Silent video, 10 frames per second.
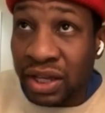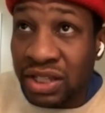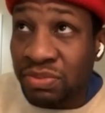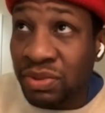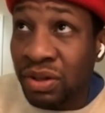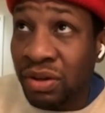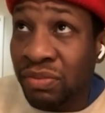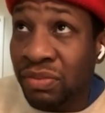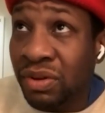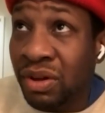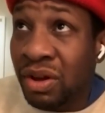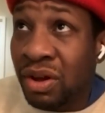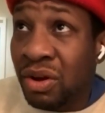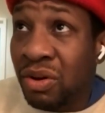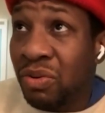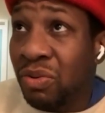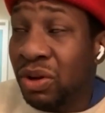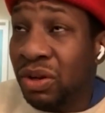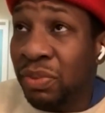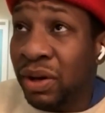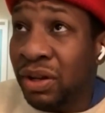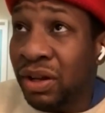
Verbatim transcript: and they asked me um what about